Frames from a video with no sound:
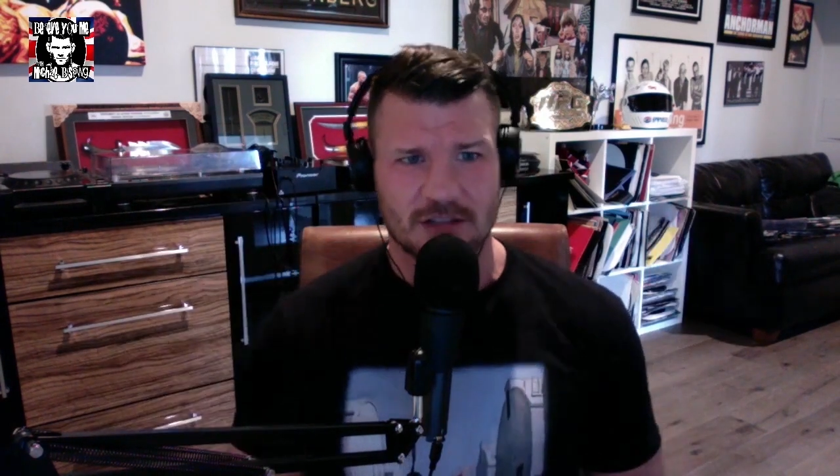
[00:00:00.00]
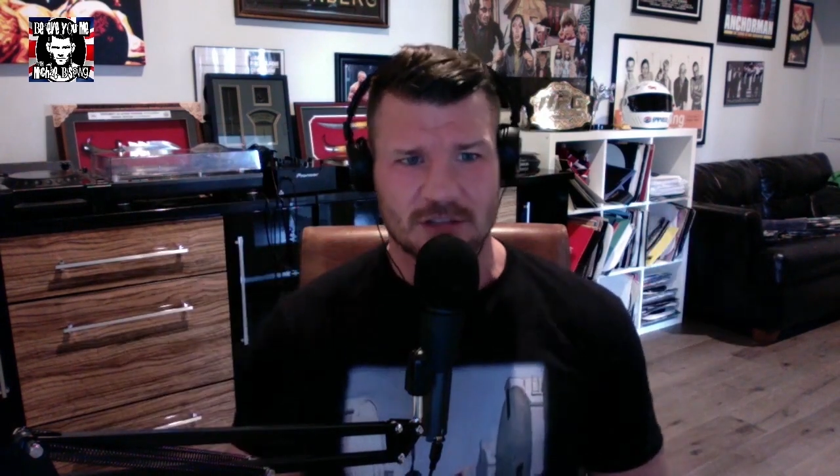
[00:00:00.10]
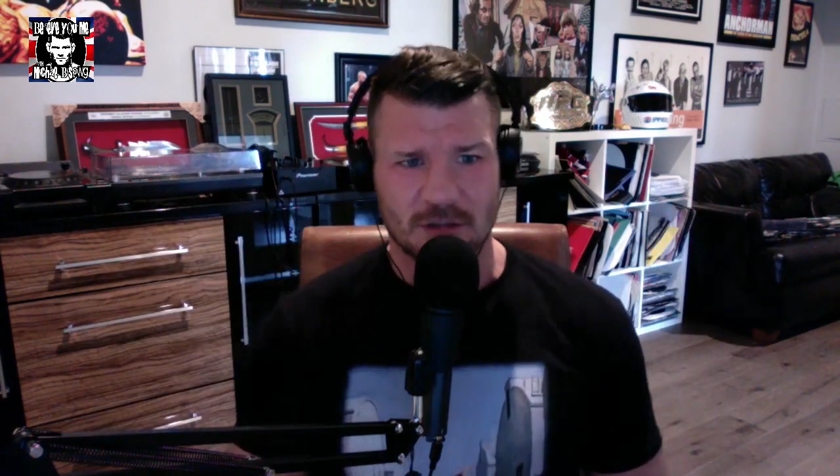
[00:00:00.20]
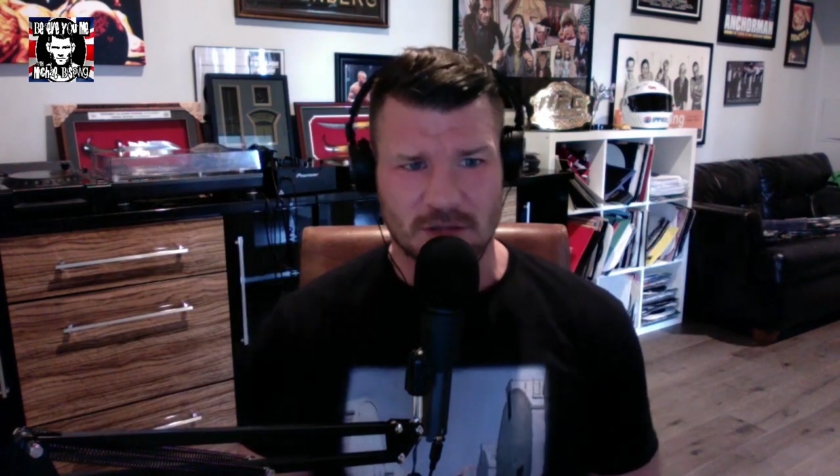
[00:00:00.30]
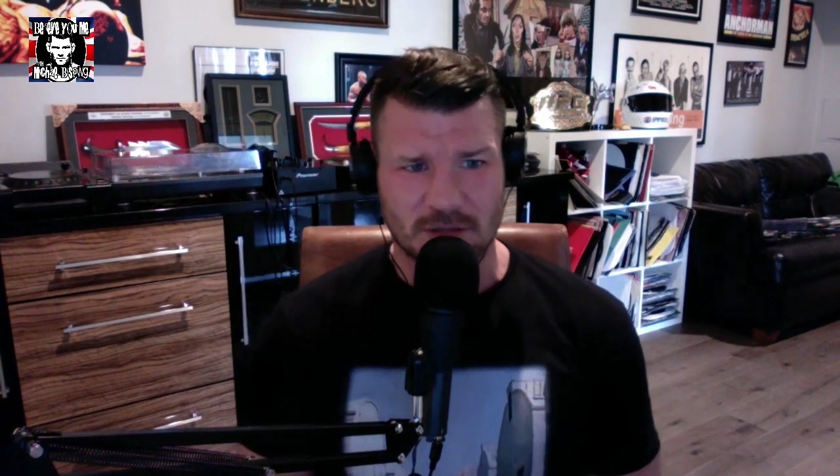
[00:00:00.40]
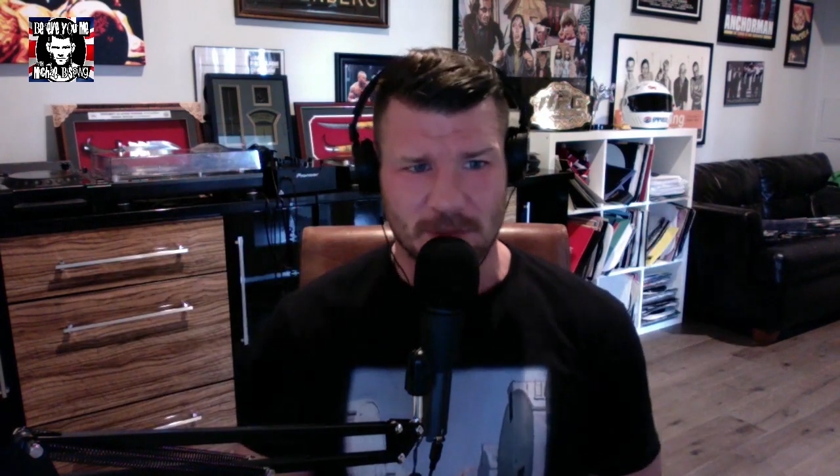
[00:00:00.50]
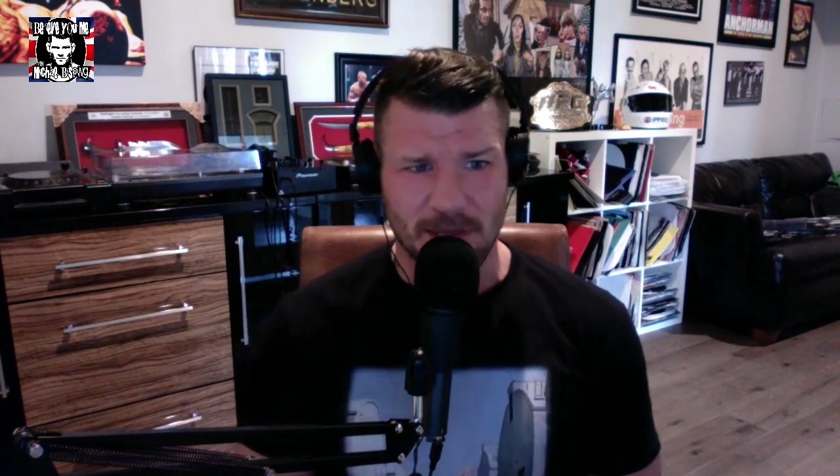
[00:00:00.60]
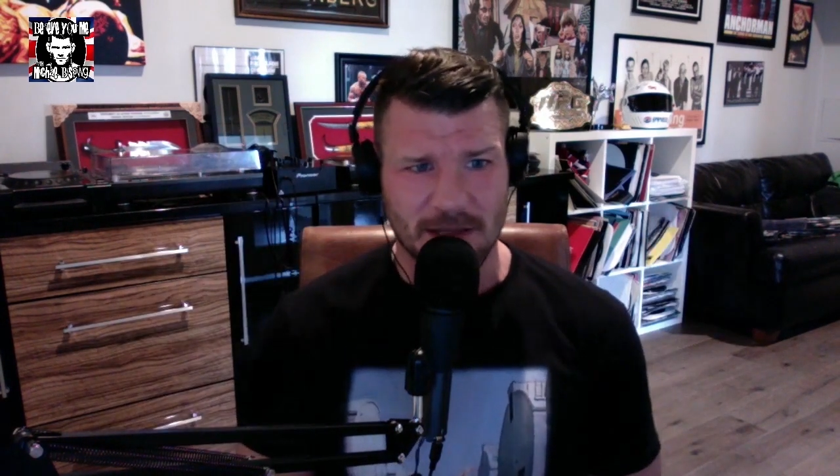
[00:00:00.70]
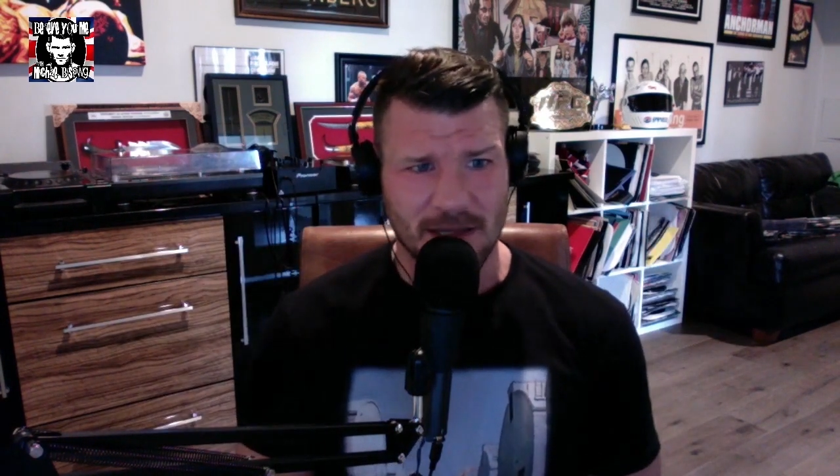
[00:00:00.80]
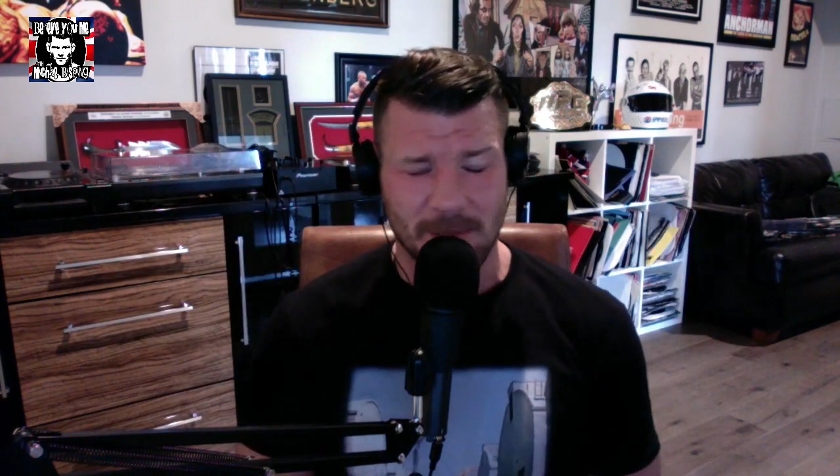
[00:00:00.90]
so to
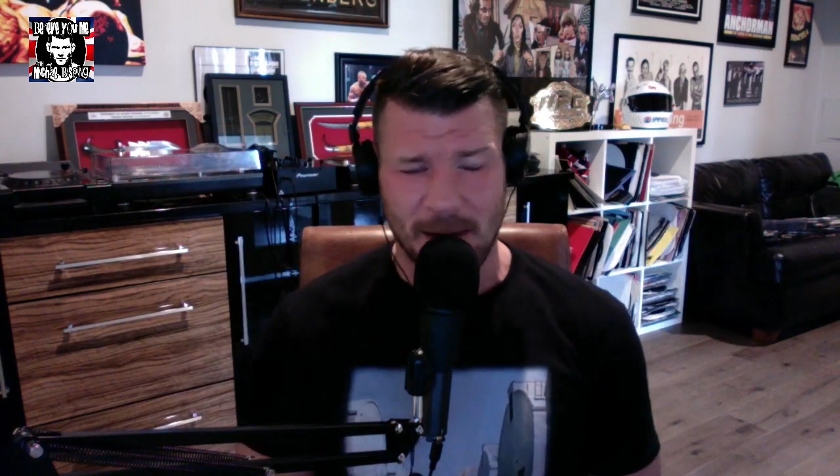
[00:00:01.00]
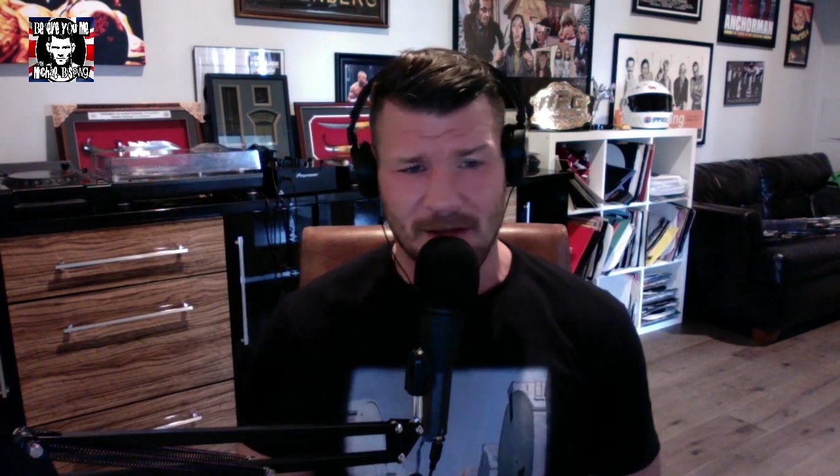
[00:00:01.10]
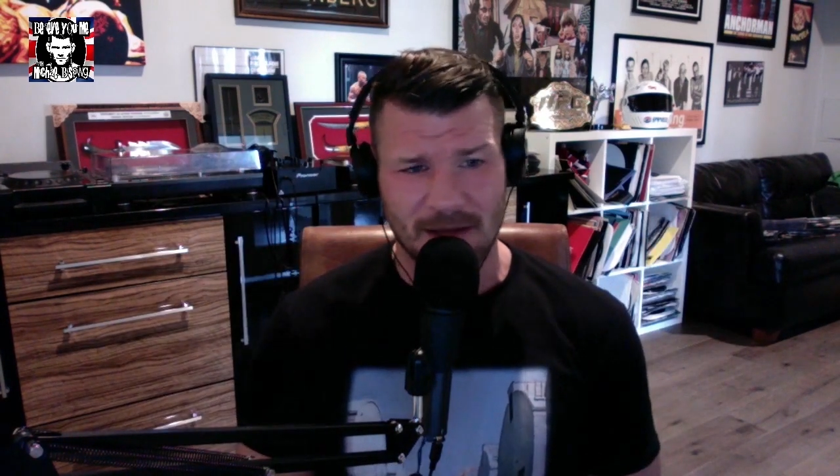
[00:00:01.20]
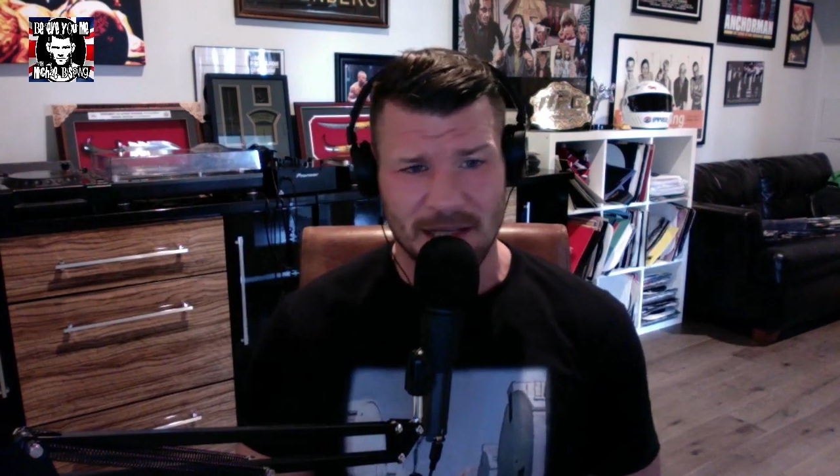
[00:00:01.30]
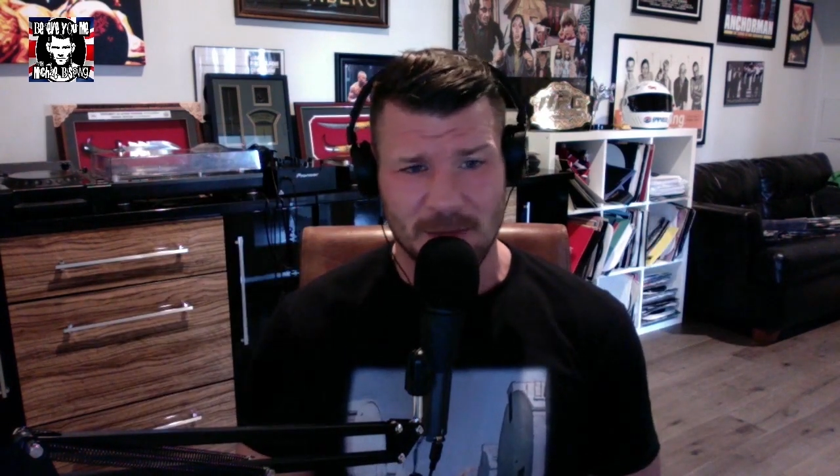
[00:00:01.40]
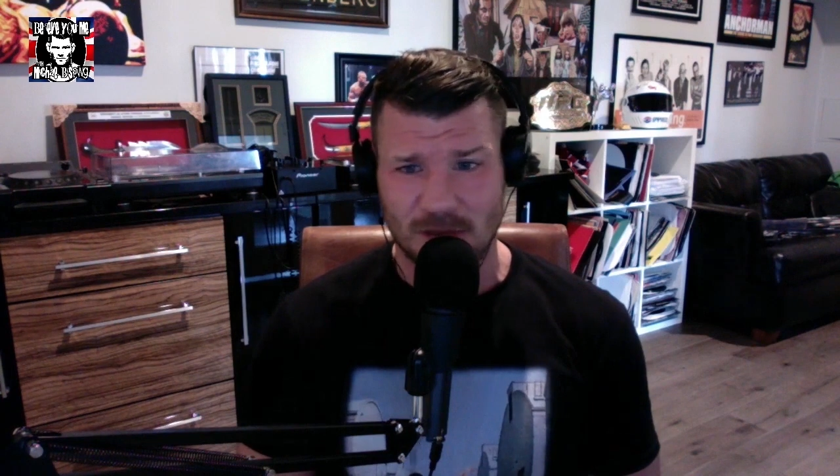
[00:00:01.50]
speak, that apparently he